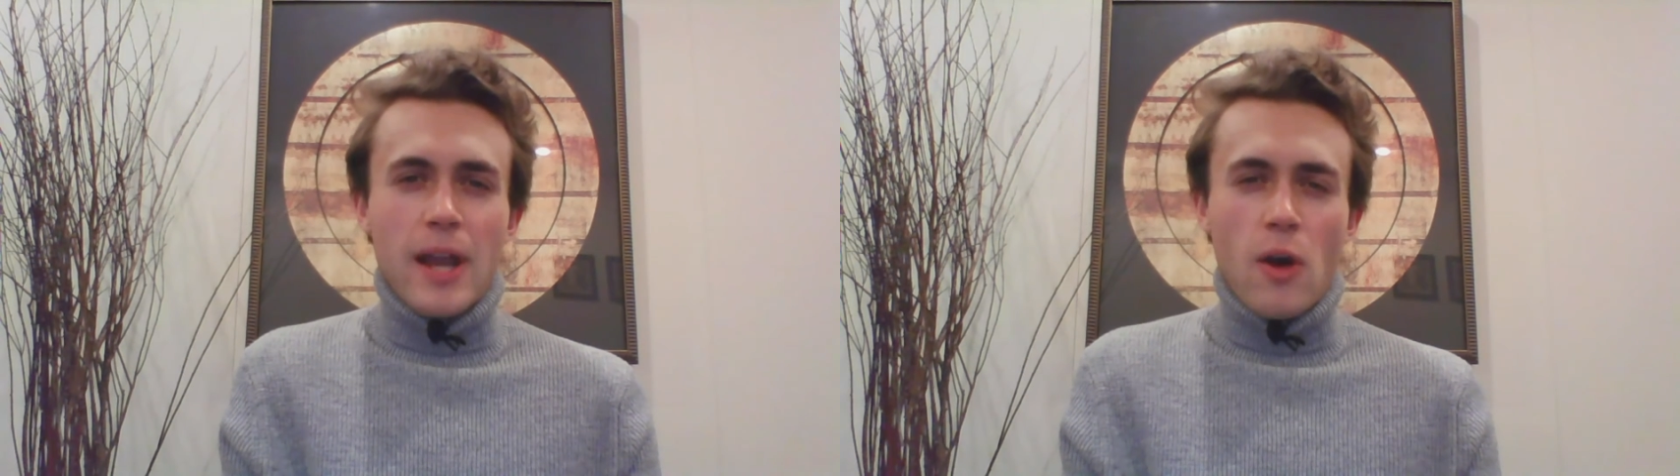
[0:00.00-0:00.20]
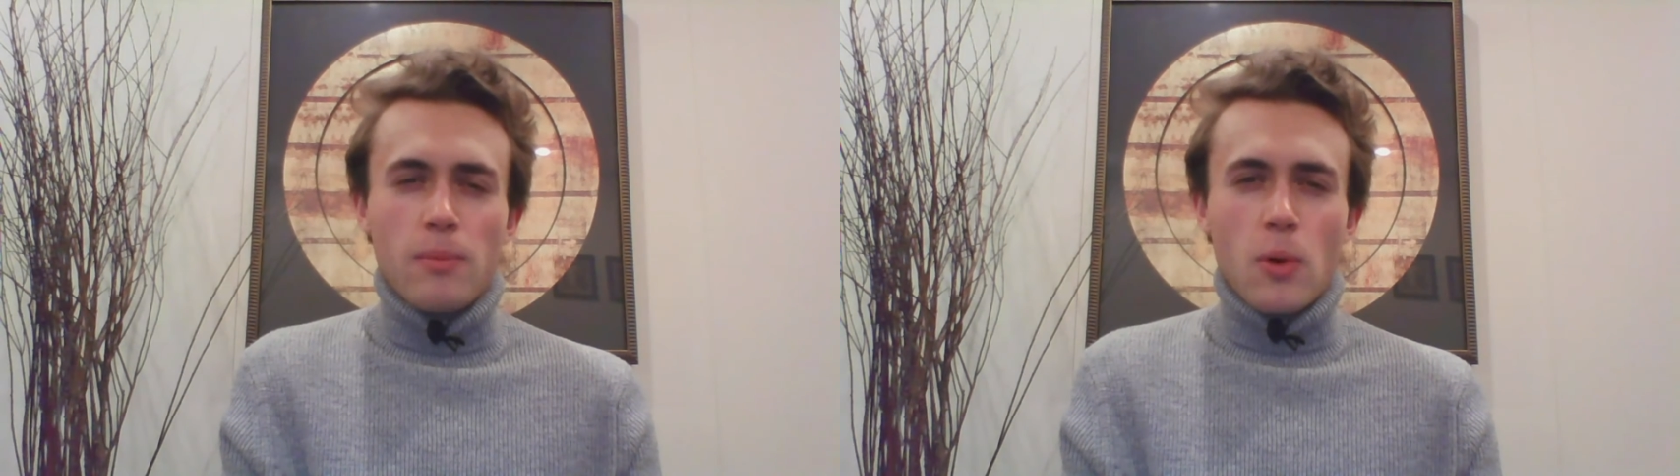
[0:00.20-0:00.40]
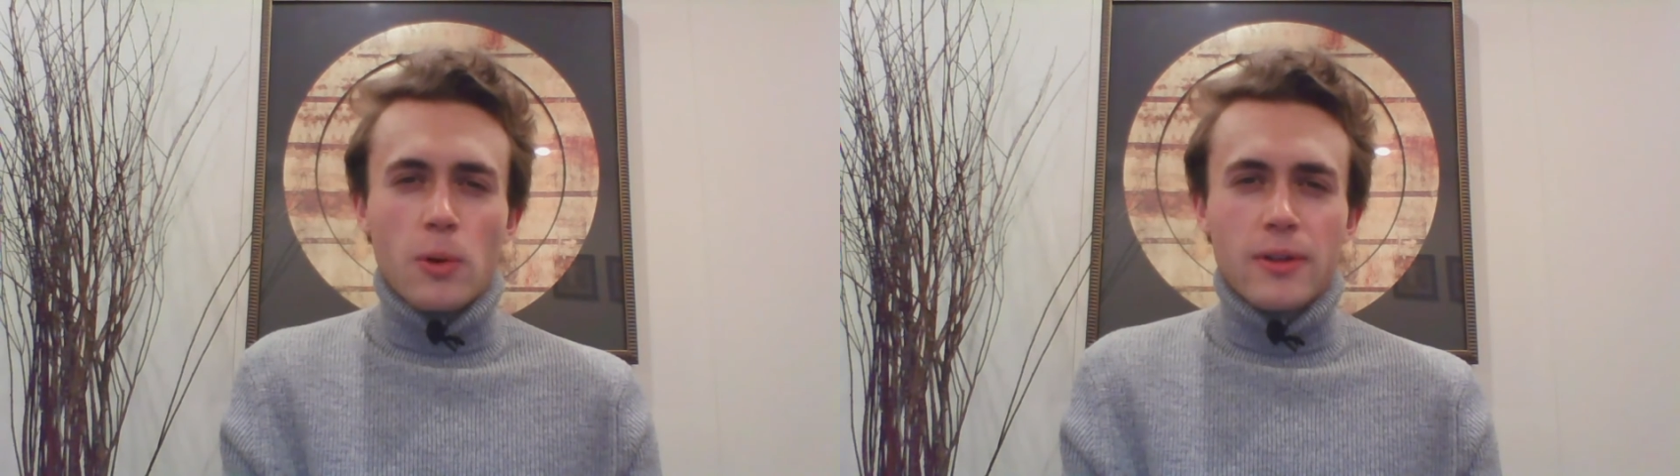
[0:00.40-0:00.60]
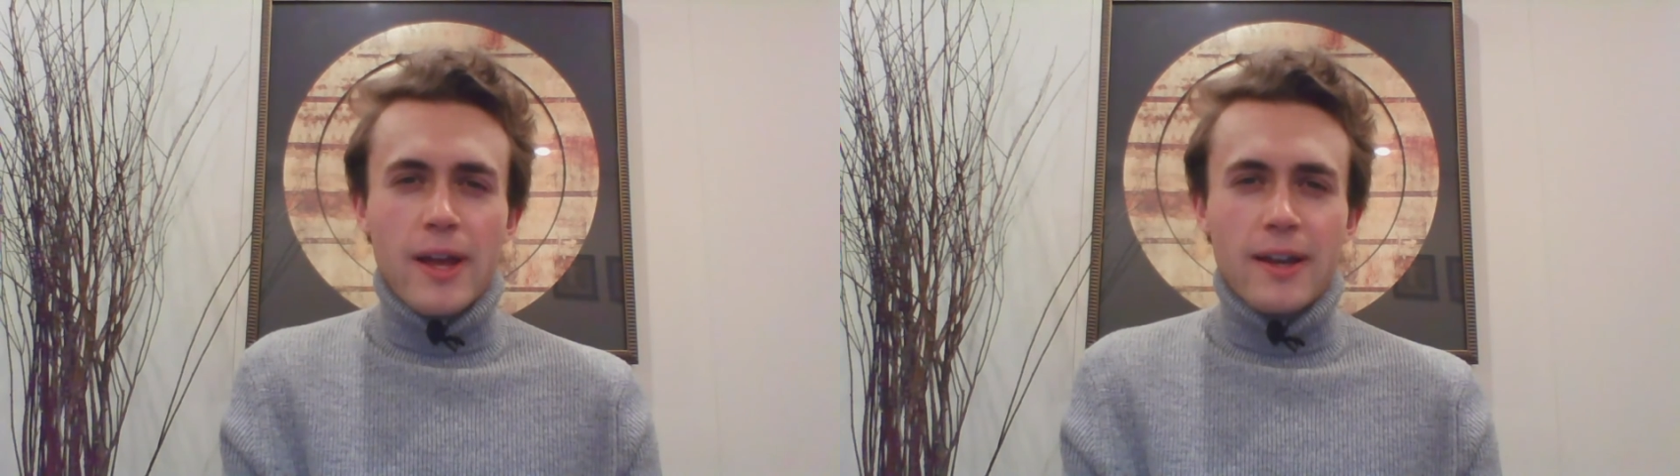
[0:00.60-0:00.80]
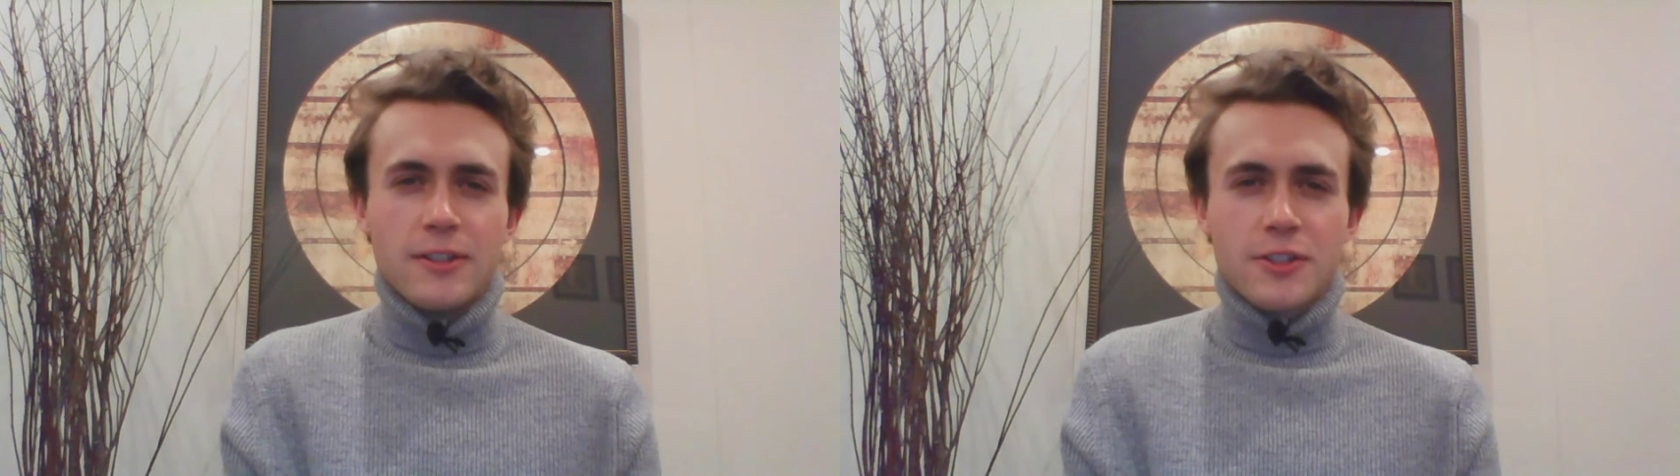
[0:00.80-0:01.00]
and how
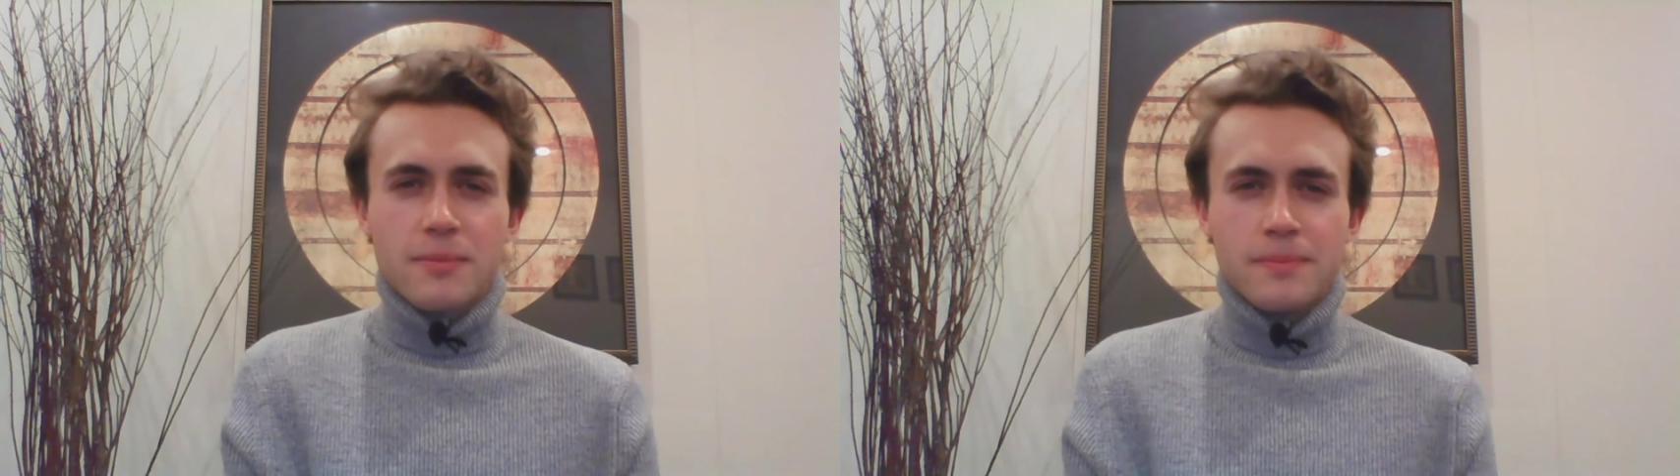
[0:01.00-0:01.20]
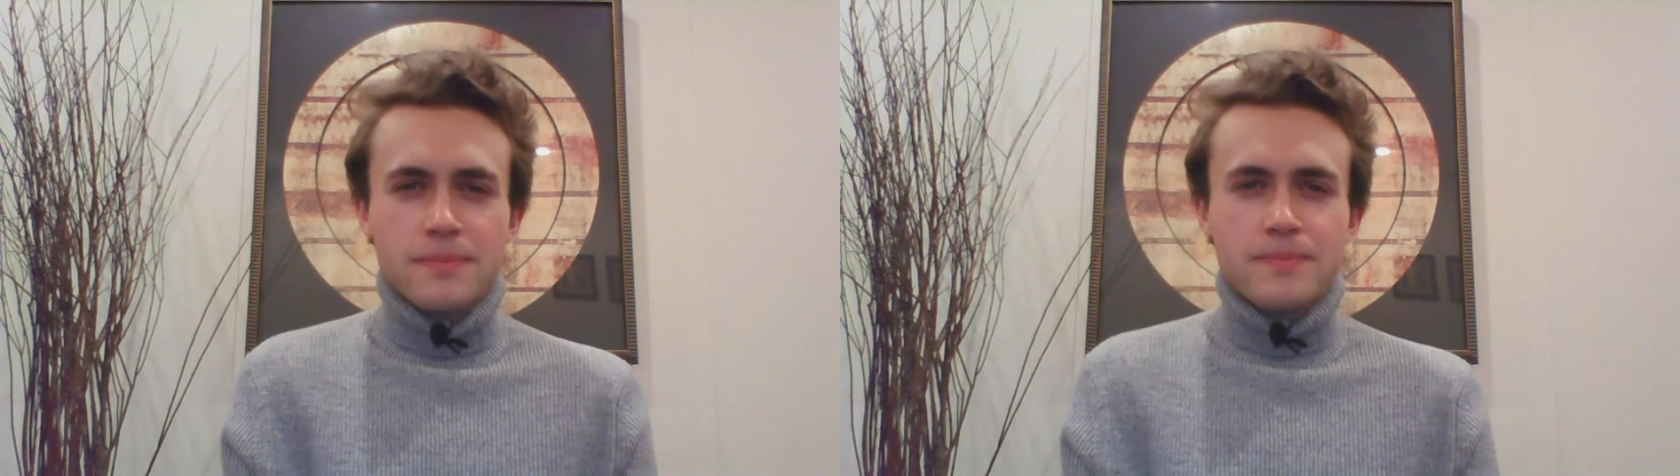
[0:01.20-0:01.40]
important that is?